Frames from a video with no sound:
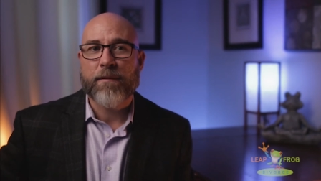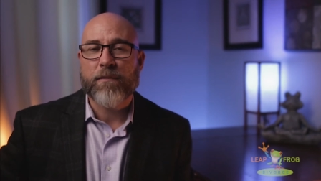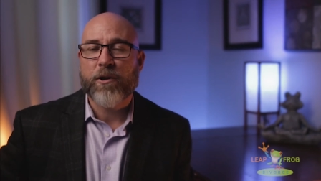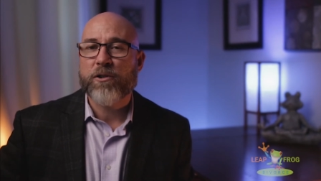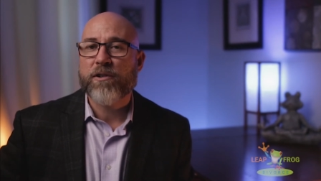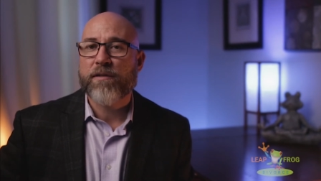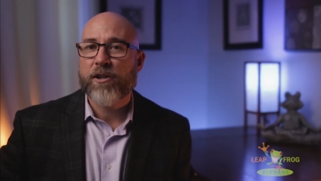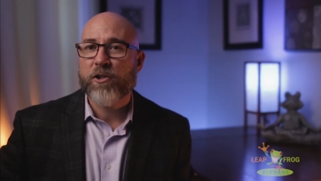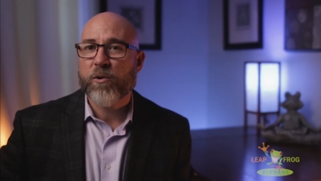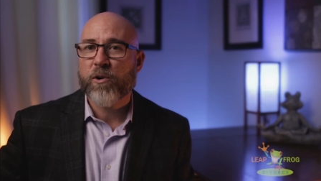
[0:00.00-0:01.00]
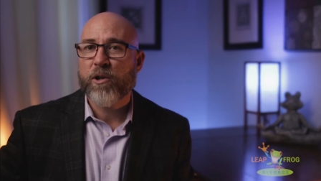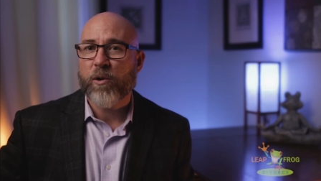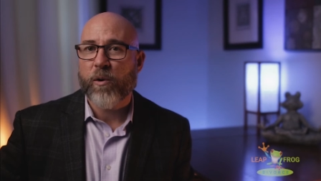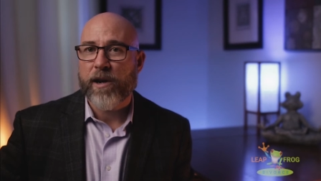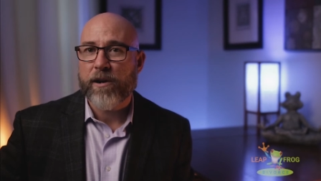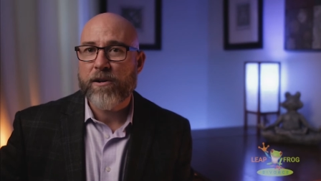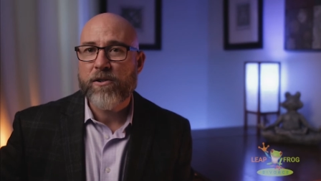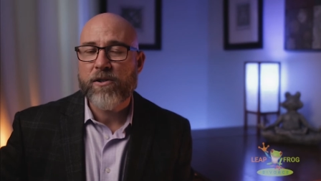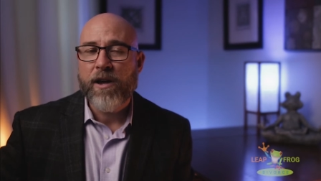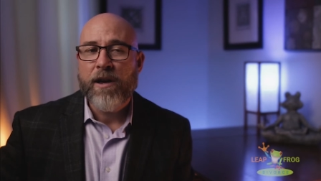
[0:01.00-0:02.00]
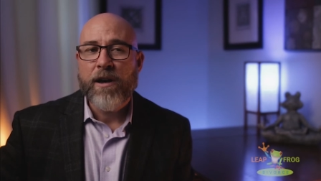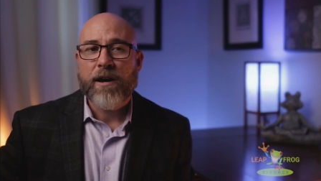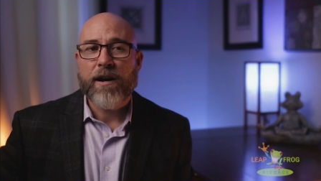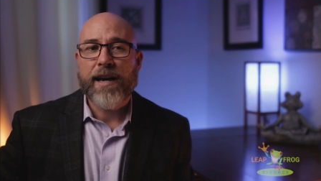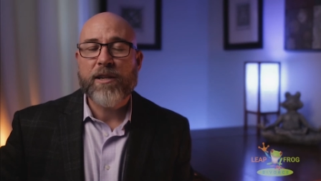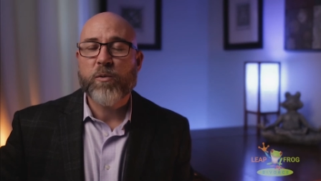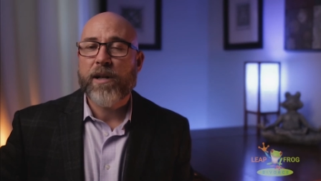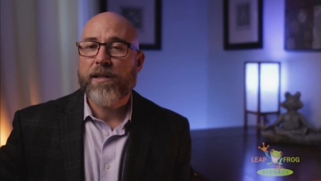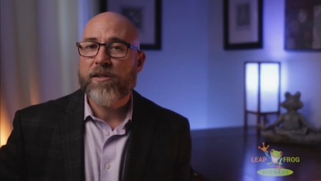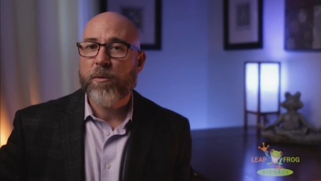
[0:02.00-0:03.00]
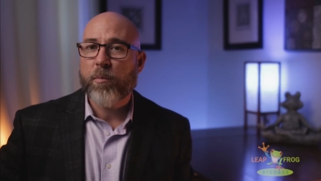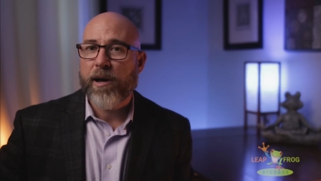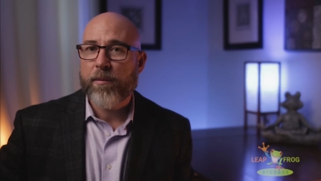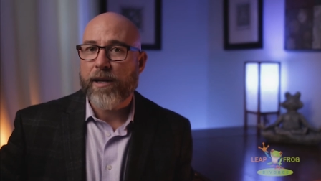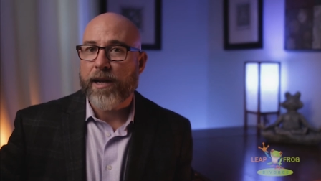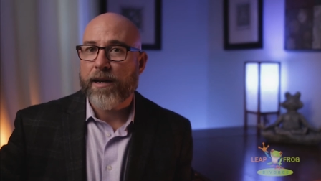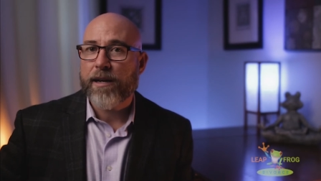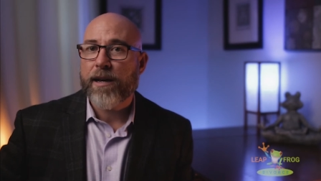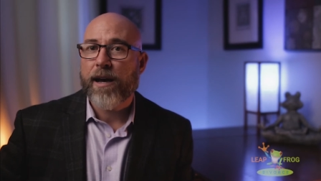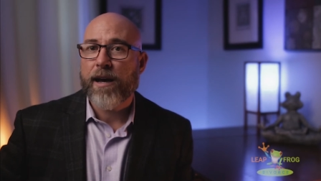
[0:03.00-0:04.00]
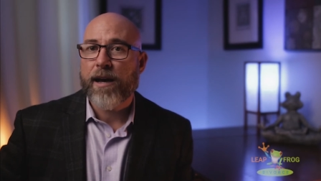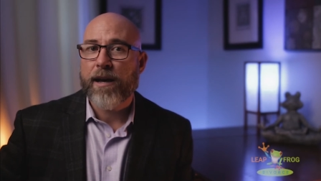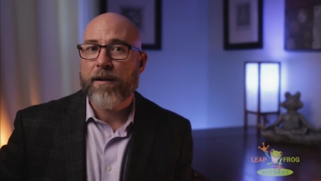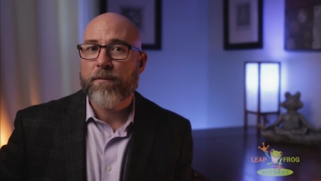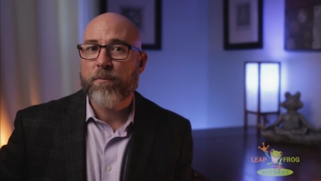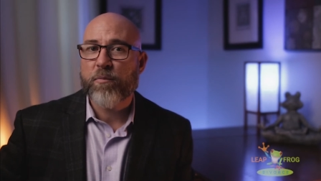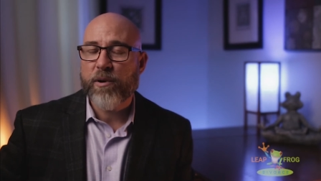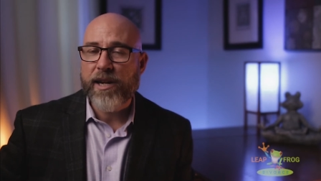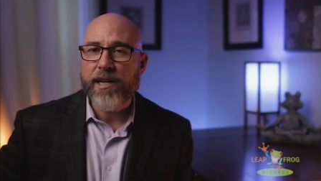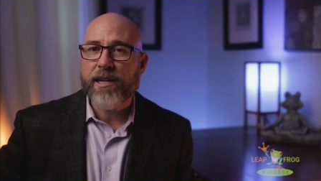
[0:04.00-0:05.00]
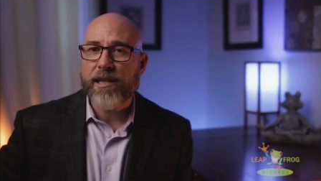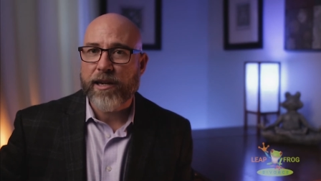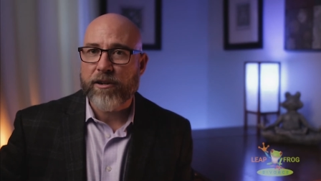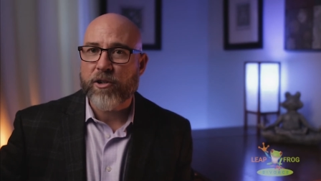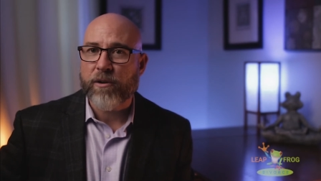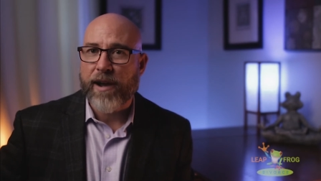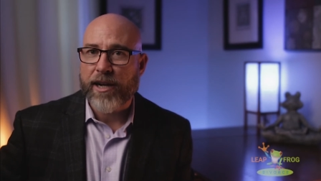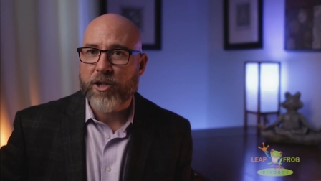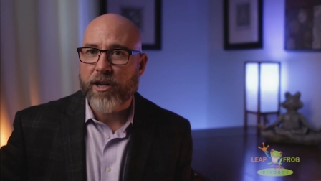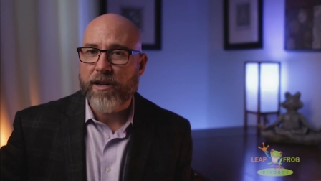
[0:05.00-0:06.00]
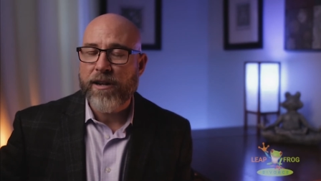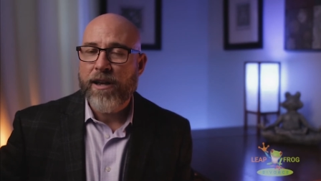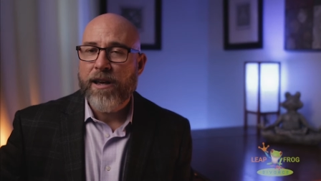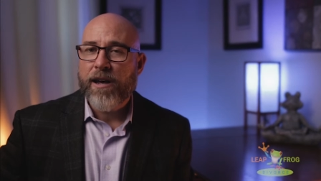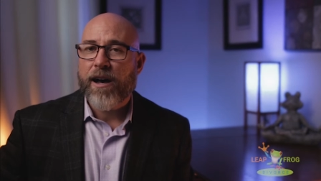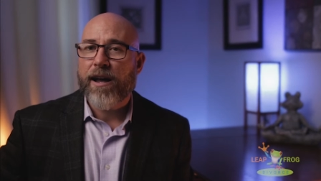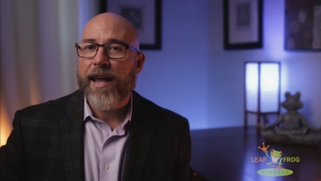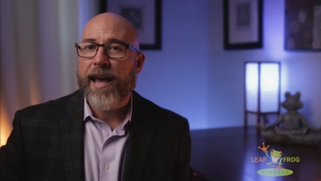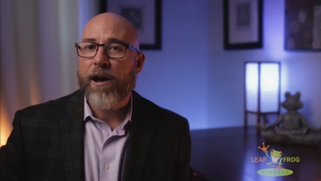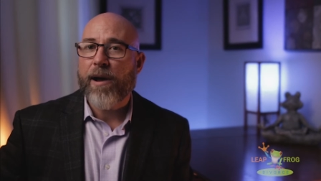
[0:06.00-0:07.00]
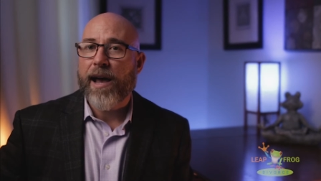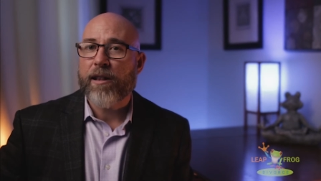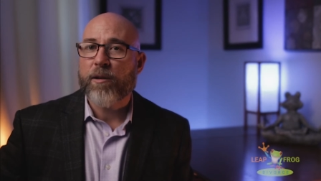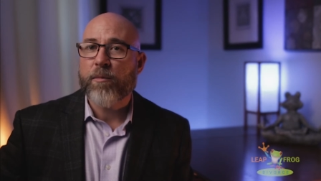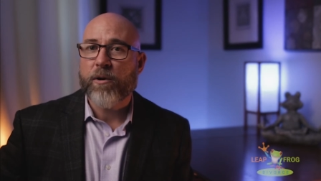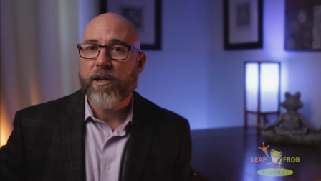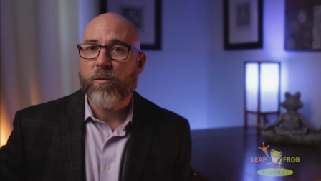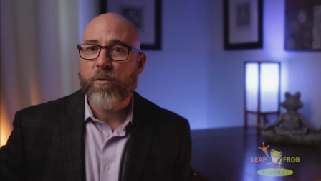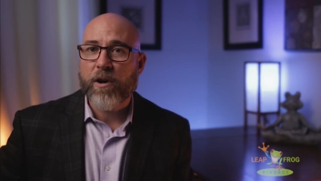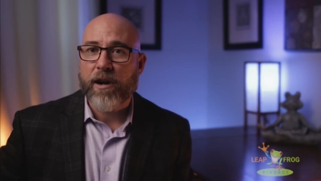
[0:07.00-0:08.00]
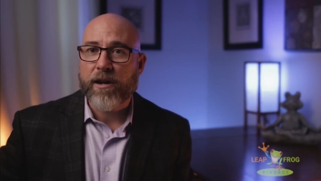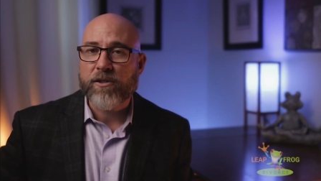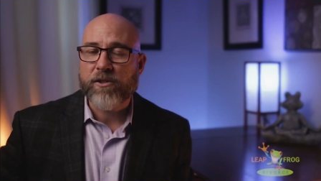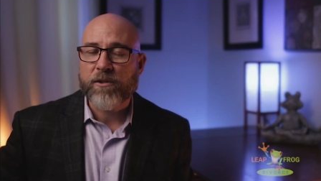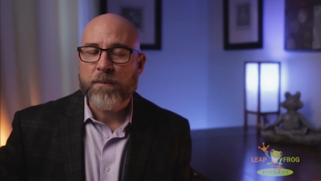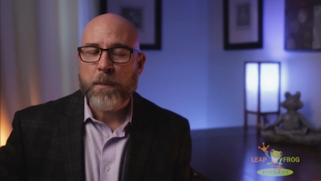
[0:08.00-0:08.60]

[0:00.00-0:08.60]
those of us who are lawyers, as well as the public, pretty clear direction on how alimony works.